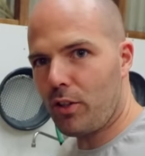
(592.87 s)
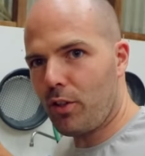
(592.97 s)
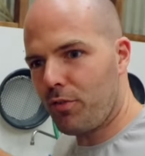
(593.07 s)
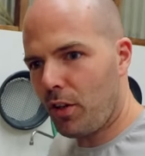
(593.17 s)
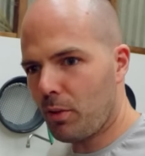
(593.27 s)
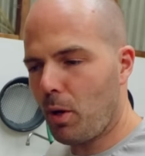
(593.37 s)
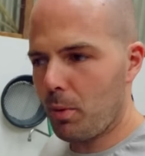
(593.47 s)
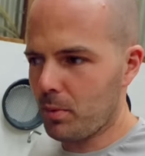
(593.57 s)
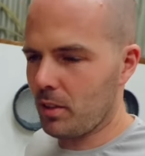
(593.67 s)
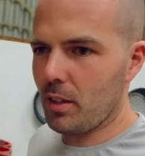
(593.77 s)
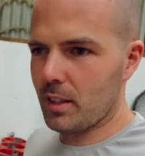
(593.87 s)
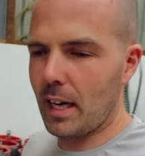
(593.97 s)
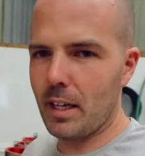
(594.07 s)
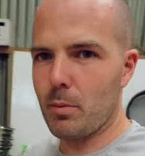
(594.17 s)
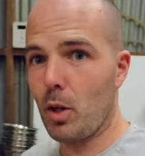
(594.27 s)
you know, you fill them up, you
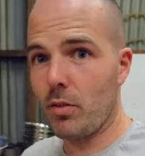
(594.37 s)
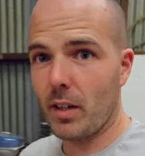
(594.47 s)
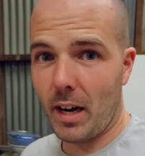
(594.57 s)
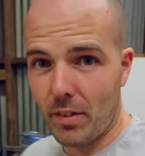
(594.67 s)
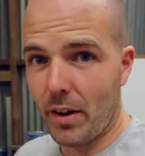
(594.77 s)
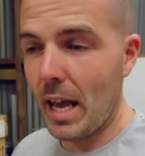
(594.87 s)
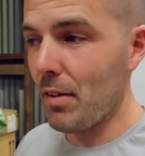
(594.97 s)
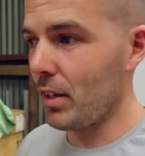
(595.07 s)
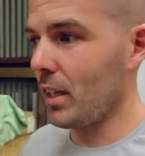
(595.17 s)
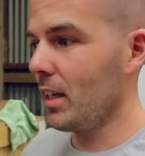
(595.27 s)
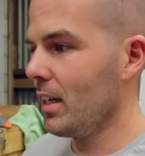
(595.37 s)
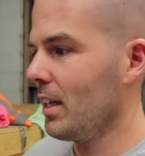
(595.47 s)
carry them over, and they're heavy.